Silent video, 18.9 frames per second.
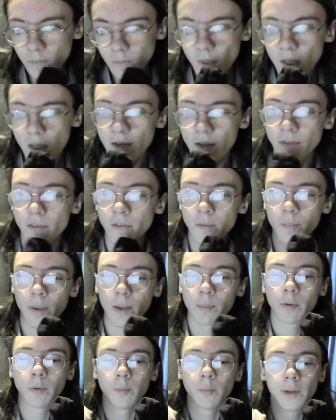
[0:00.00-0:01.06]
and then the
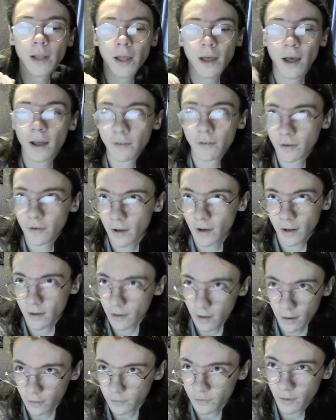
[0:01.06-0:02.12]
people will be like, I
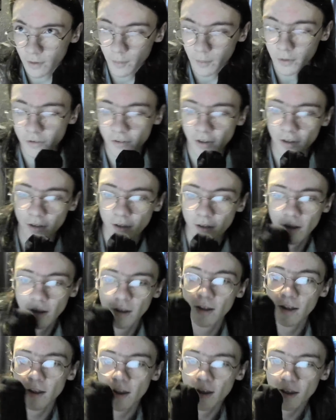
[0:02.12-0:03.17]
can't understand what you're saying.
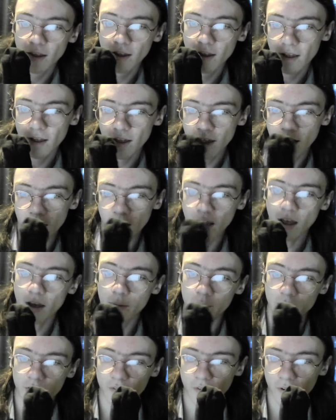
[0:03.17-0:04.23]

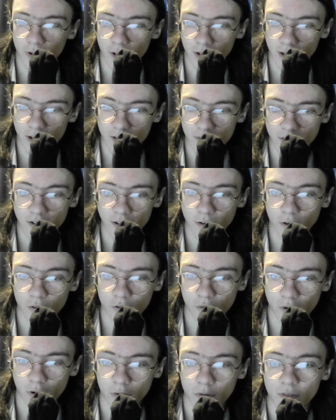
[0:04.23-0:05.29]
Which is funny. And then
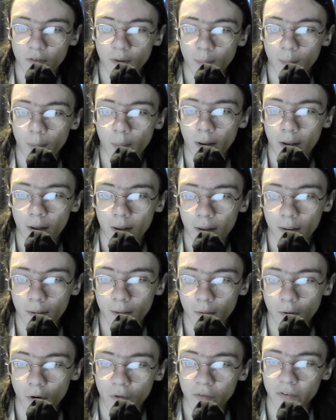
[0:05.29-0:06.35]
Nosferatu the Vampire,
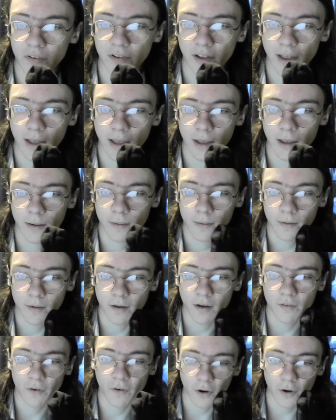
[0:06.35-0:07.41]
obviously
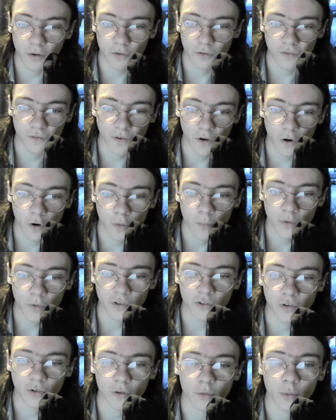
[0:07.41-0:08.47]
a very good film, which
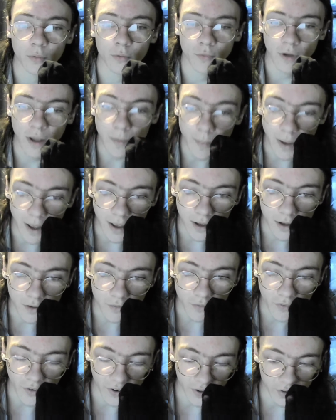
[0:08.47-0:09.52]
is also a remake of
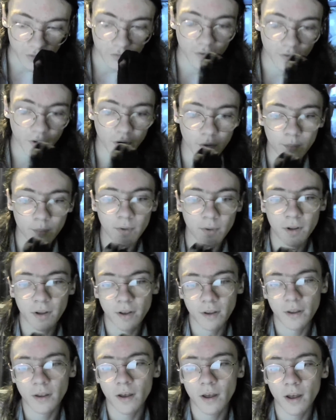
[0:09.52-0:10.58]
a very good film.
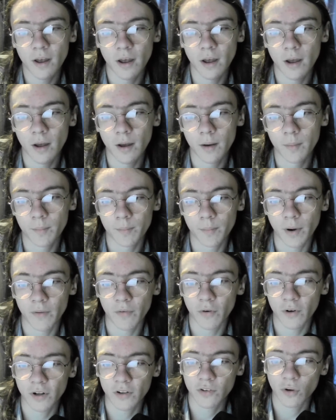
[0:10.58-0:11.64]
But I've
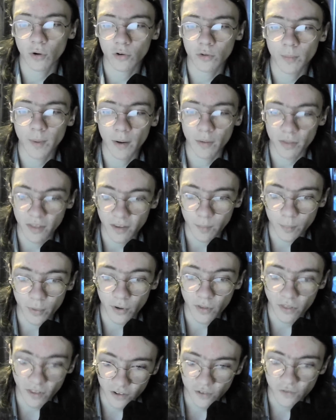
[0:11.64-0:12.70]
already talked about
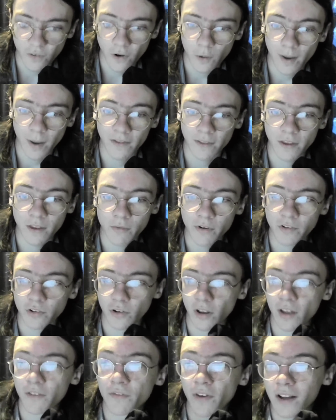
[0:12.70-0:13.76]
both this film and the
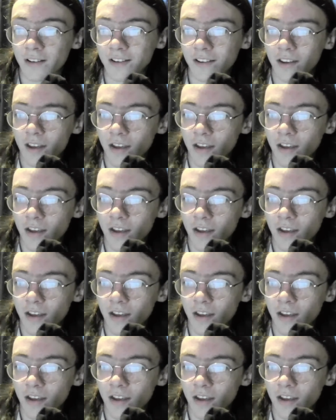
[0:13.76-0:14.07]
original. In fact,